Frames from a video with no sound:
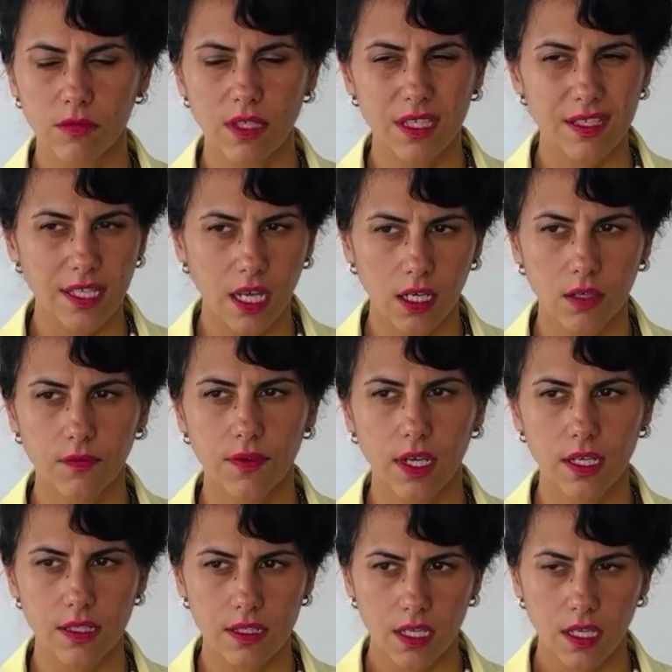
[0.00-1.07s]
a
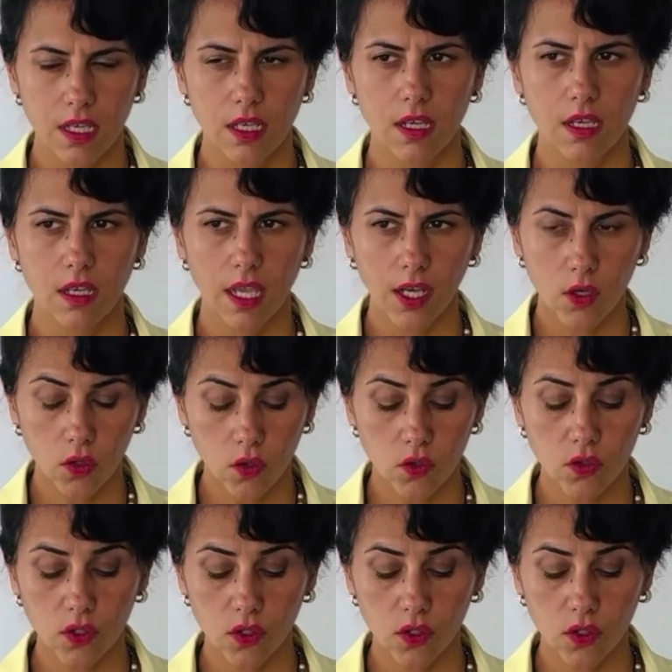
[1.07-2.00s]
sacrifice a cor-